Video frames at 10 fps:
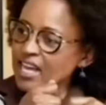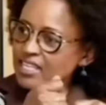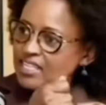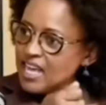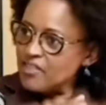
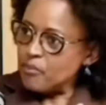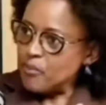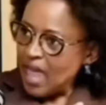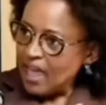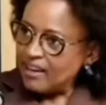and the
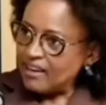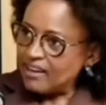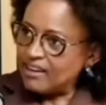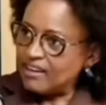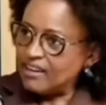
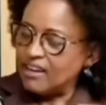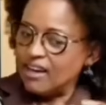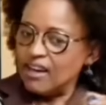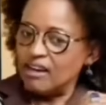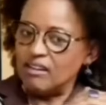bank.
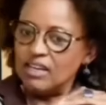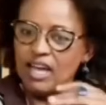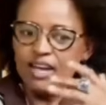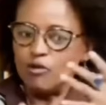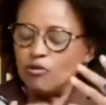
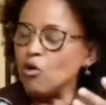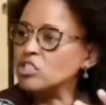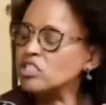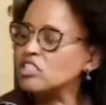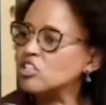And of
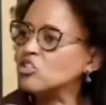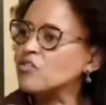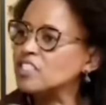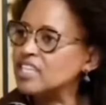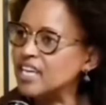course, this is a
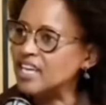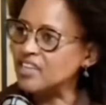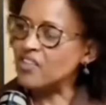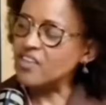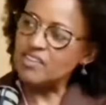
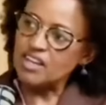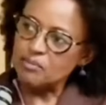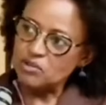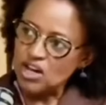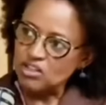sophisticated thing that
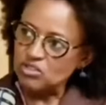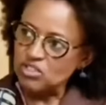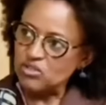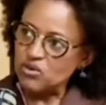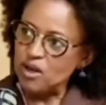I'm trying to
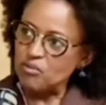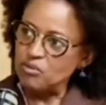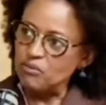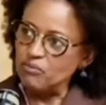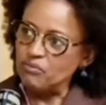describe
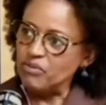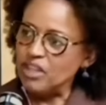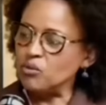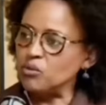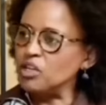
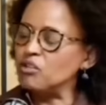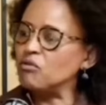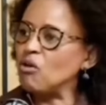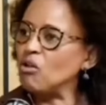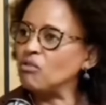that would
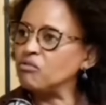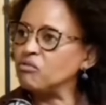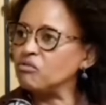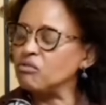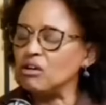involve
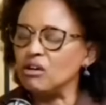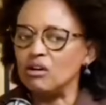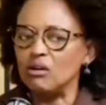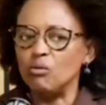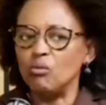
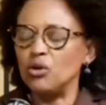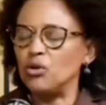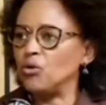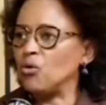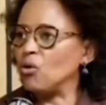
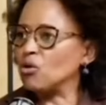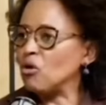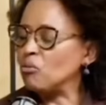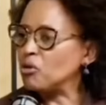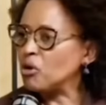what you call
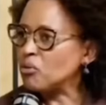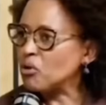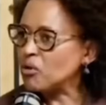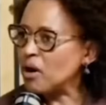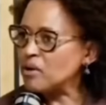computer
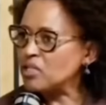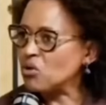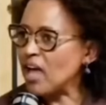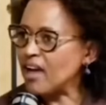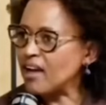
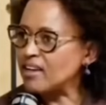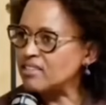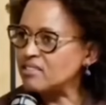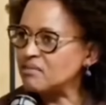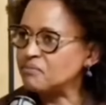programmers or
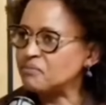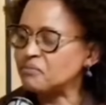hackers.